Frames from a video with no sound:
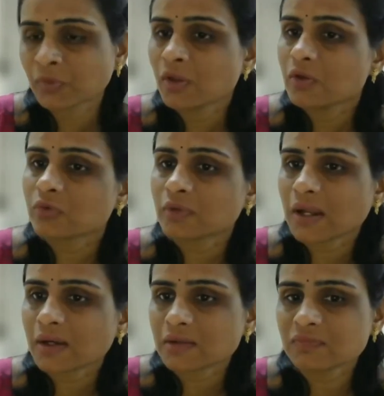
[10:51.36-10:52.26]
So
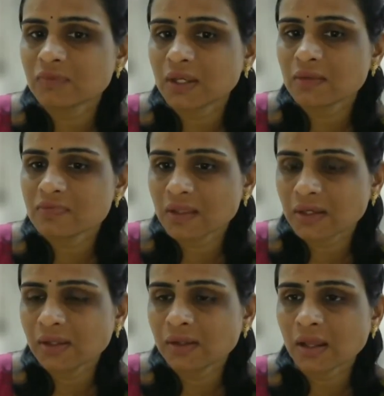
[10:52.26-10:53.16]
that is very
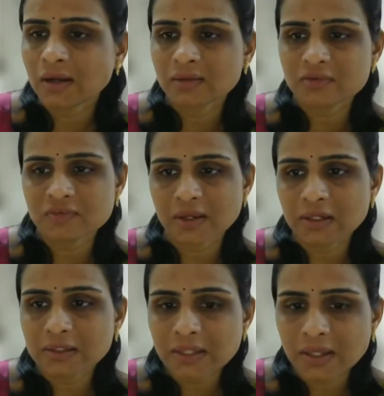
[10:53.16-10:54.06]
serene, and the
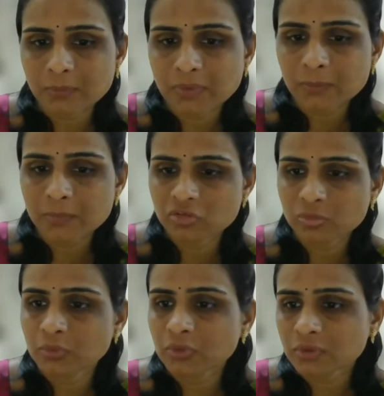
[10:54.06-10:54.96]
child can be much
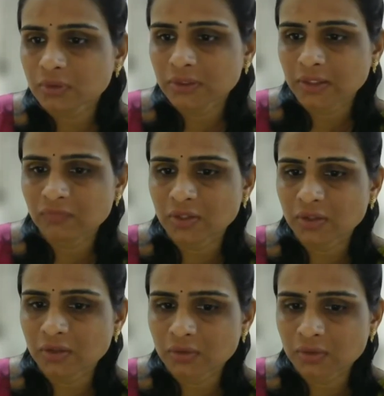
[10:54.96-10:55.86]
more in a
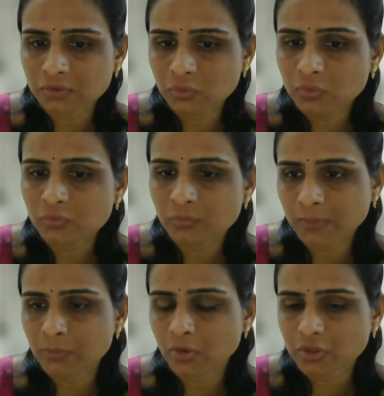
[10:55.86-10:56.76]
very good
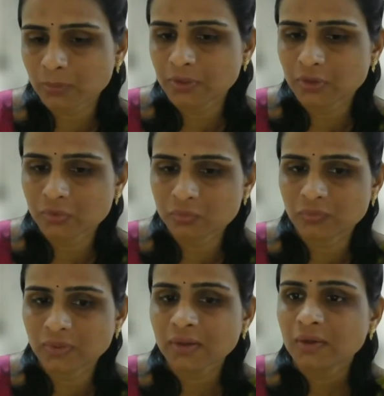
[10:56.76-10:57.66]
way, brought up in a good
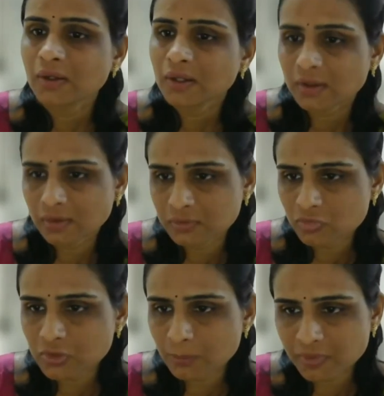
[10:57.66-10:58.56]
way.
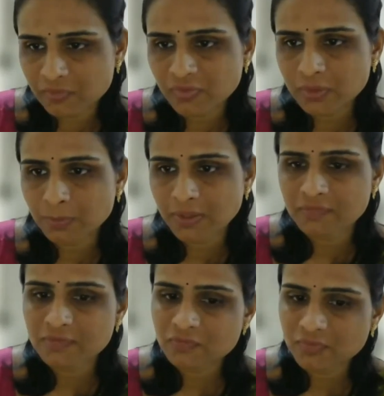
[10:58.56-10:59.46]
So the preferred
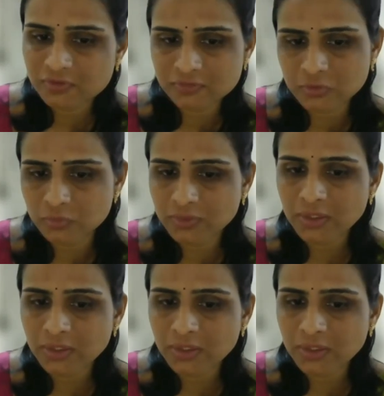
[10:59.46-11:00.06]
place is first to the